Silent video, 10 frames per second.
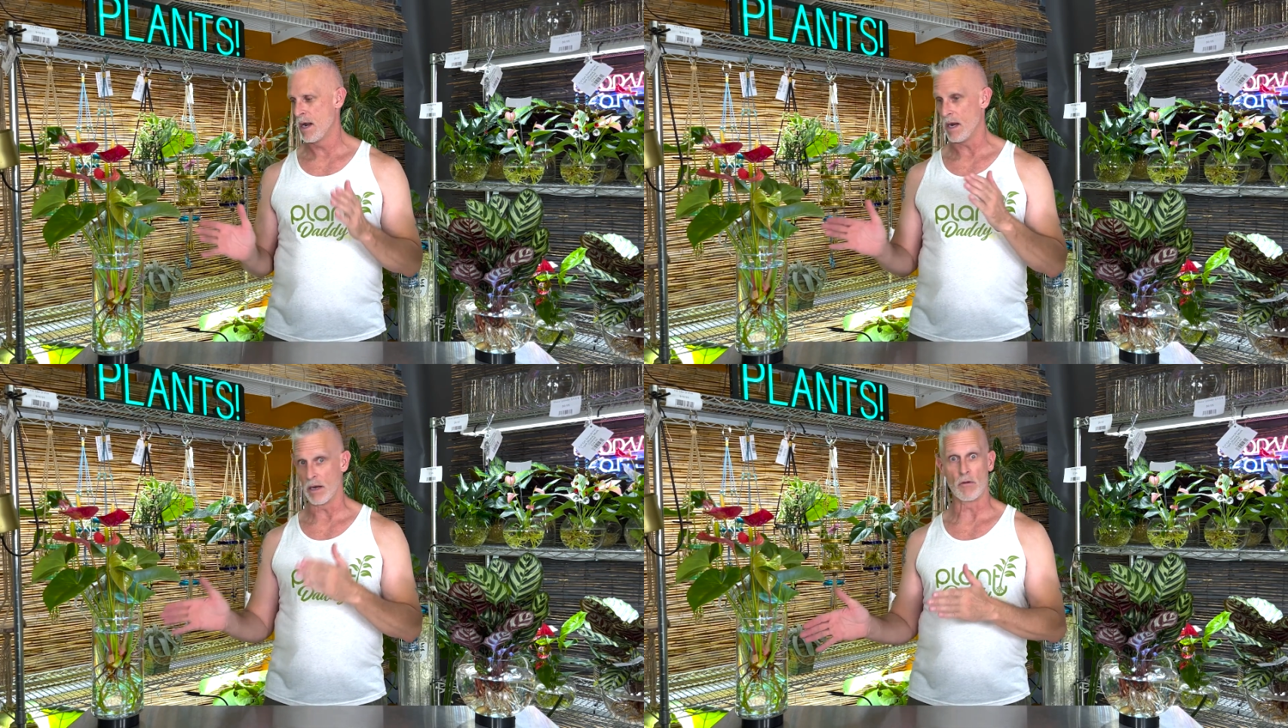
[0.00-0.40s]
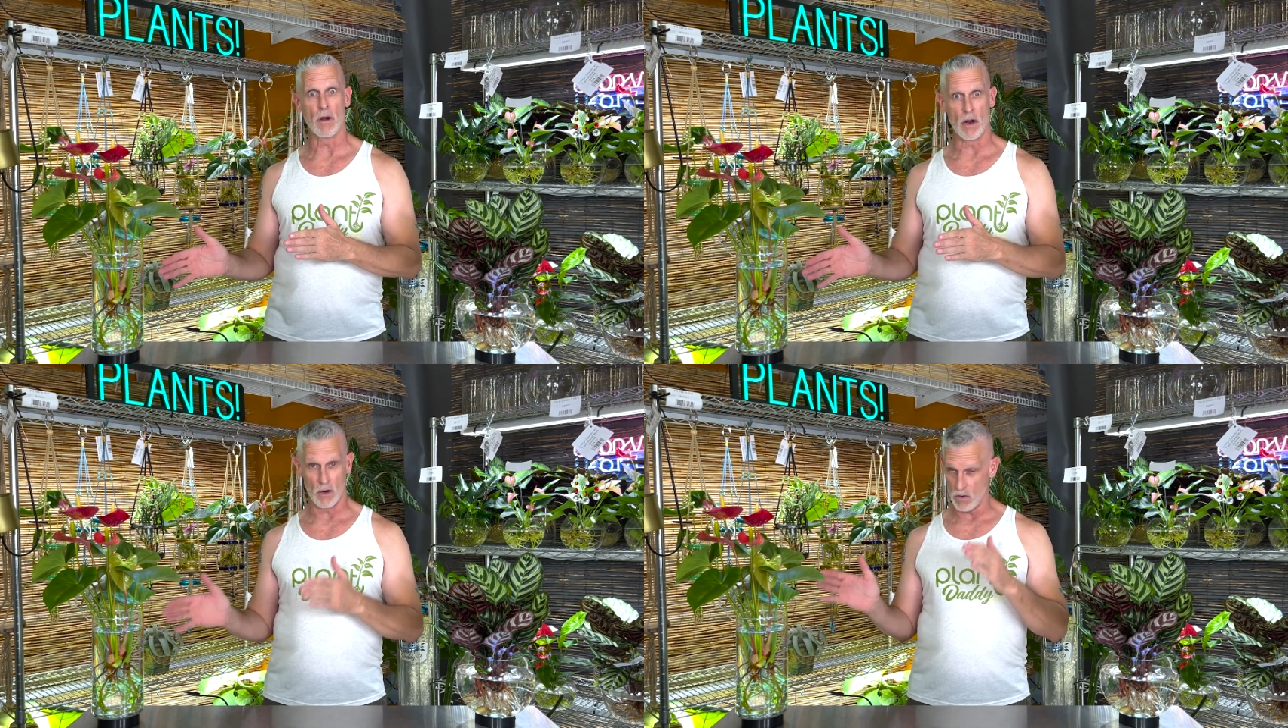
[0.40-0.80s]
and
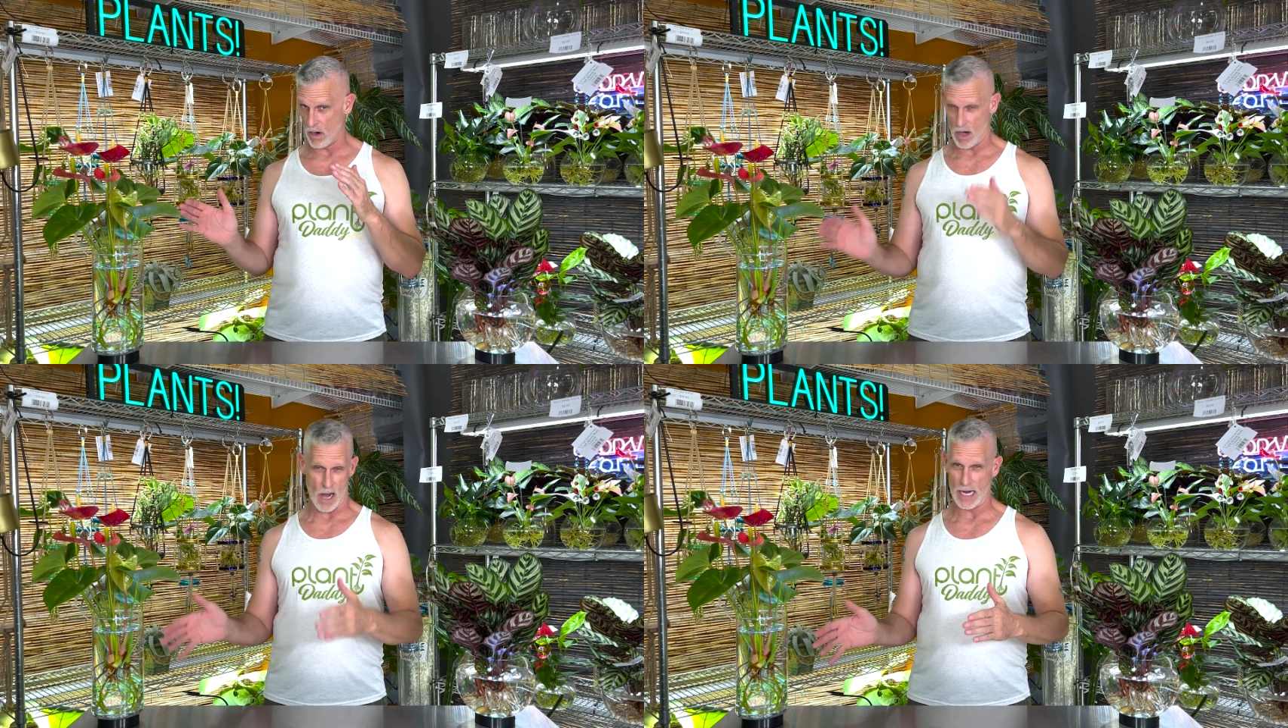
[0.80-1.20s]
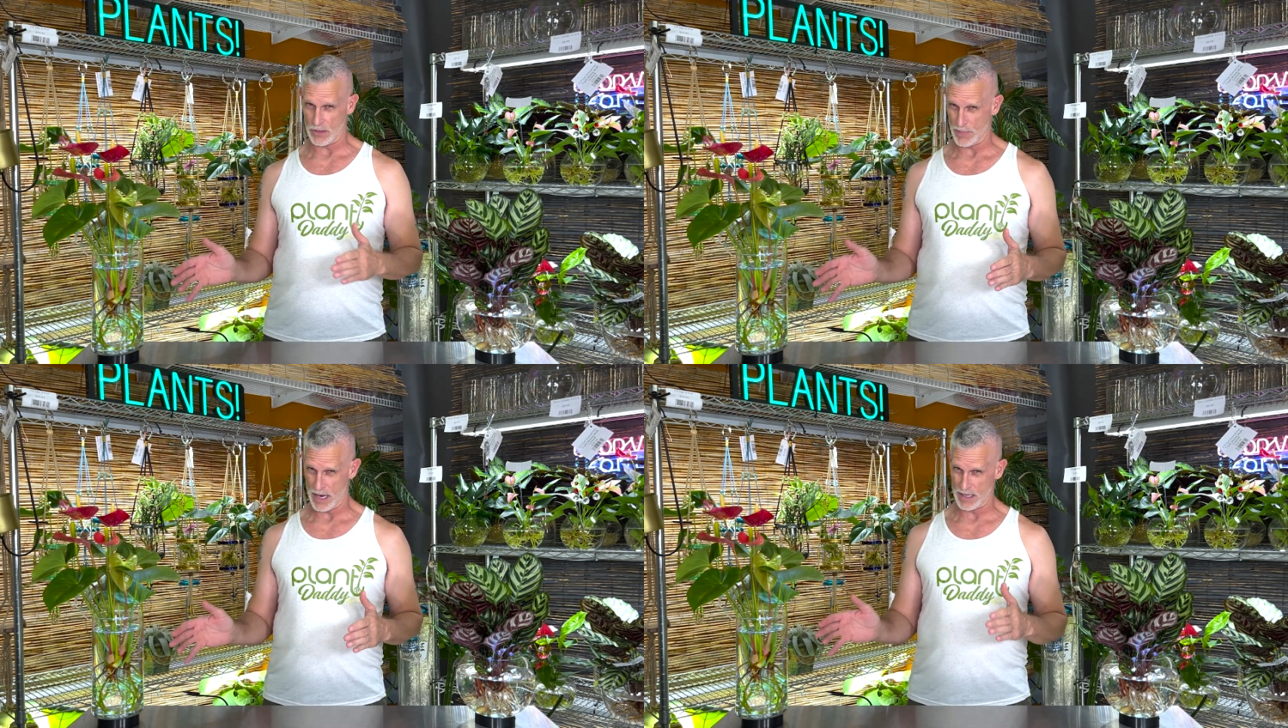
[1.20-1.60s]
grow our
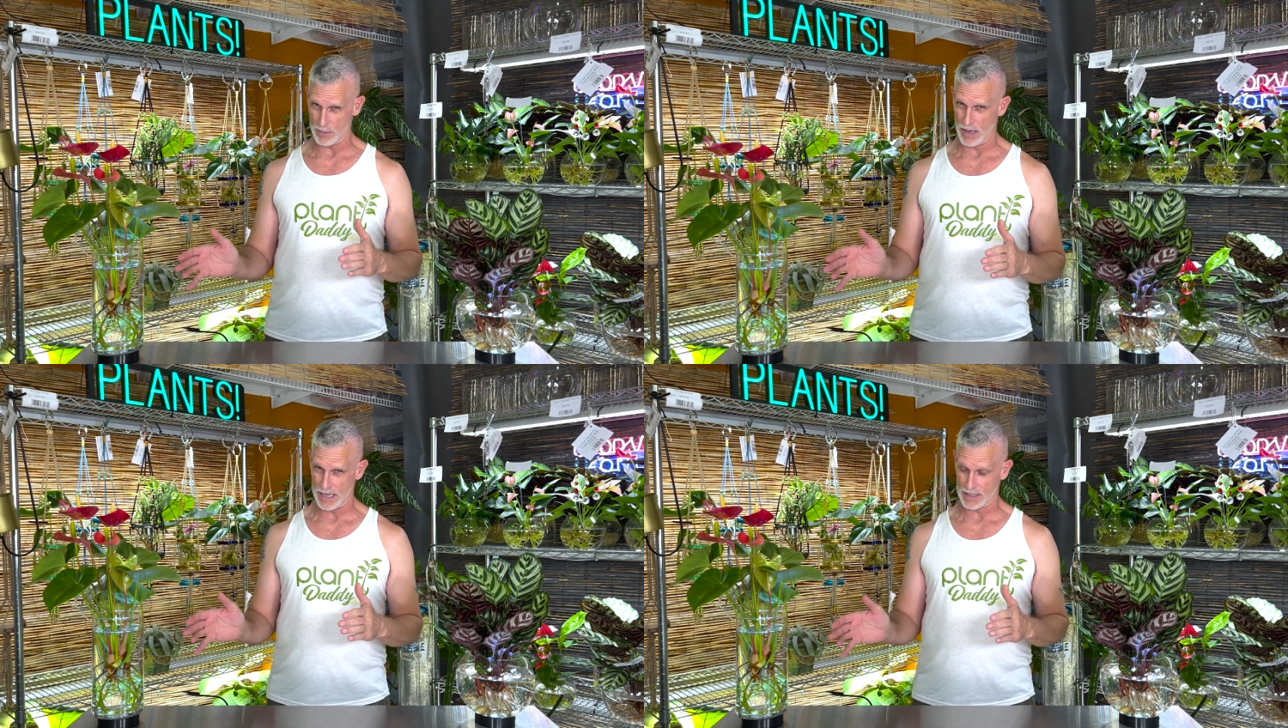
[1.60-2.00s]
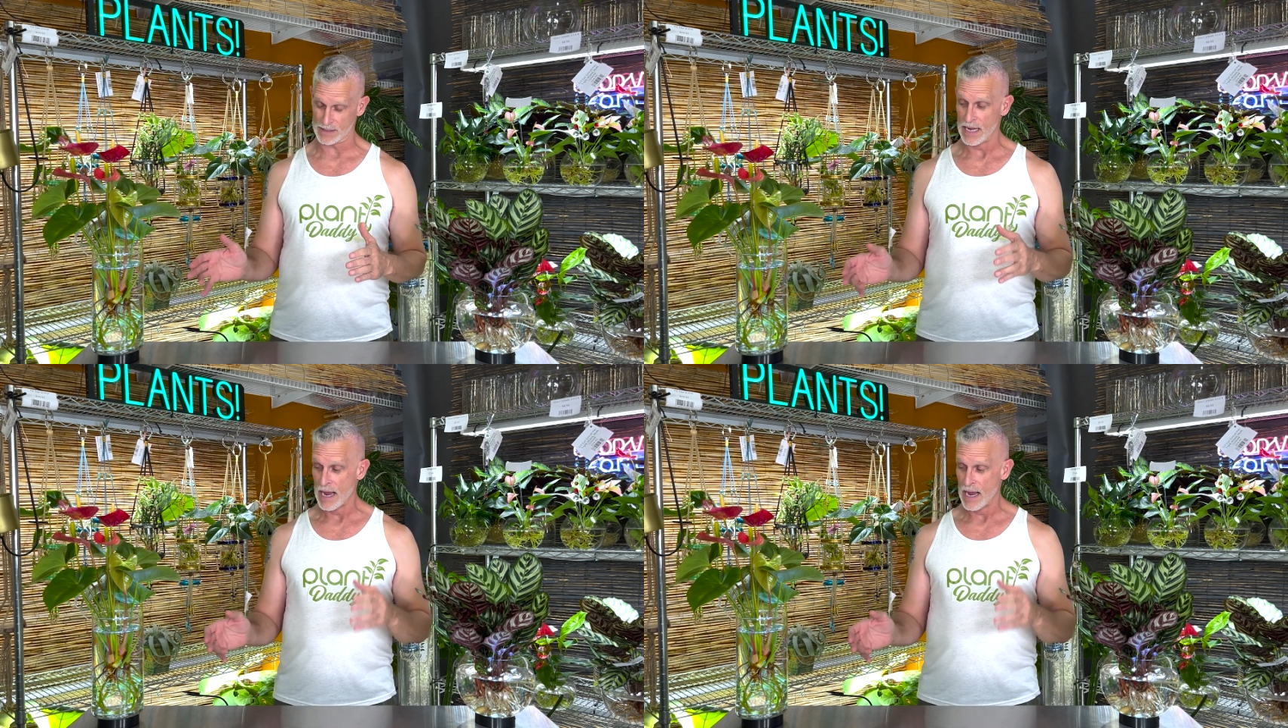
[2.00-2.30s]
hydroponic plants.